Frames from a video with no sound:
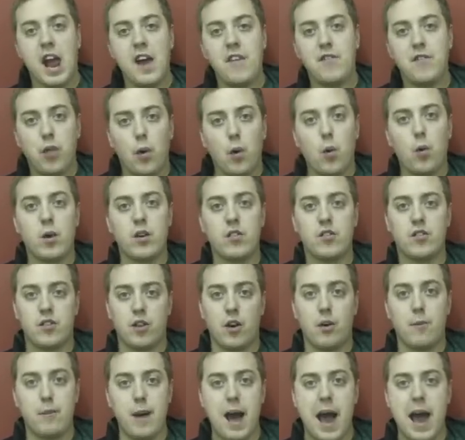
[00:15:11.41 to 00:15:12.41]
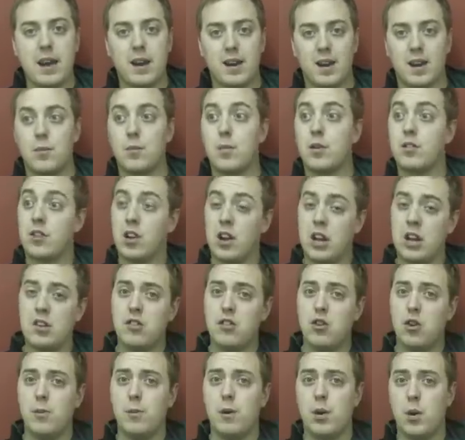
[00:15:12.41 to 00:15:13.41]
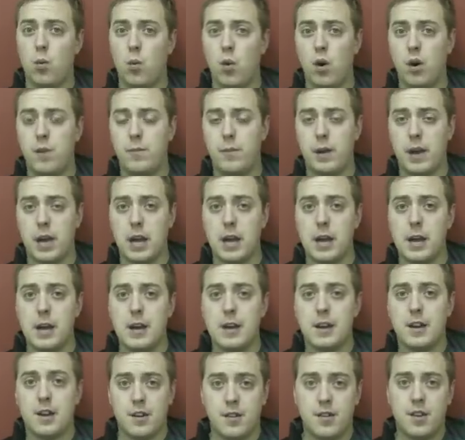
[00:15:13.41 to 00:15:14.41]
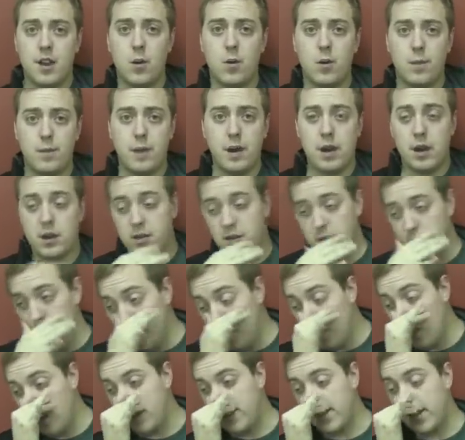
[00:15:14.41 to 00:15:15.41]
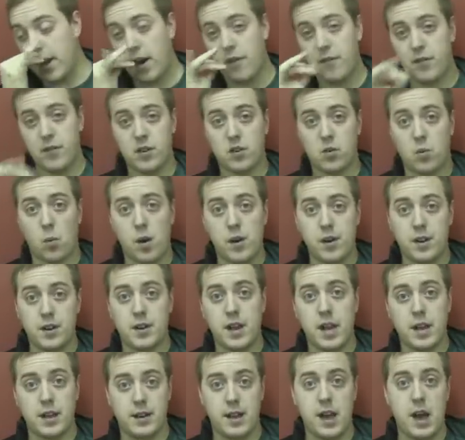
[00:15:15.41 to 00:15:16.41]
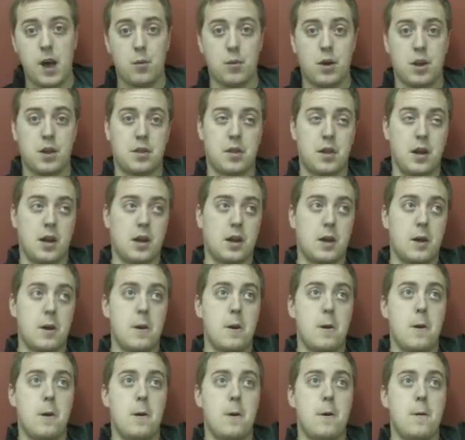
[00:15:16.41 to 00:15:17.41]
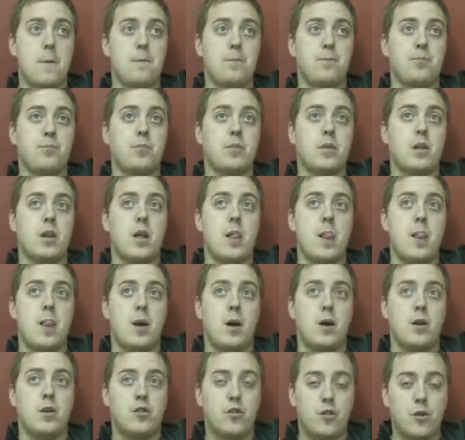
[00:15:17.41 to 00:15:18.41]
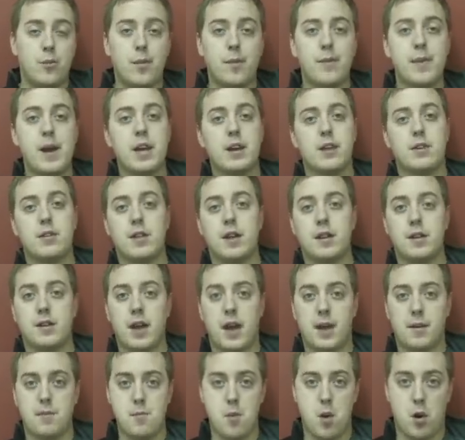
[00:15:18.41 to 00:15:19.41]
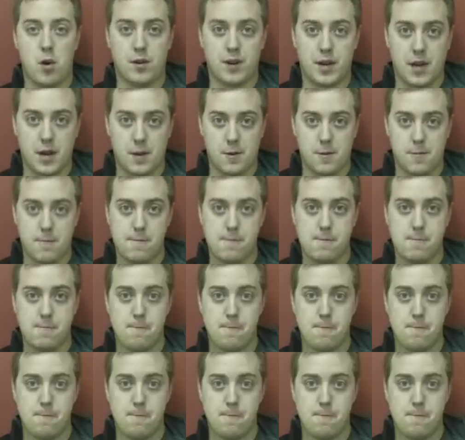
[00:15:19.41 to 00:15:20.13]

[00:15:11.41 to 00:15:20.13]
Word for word: if Thor is still battling, which I assume he would be, because he would be a, the toughest one to take down, I think, Superman could then take Mjolnir.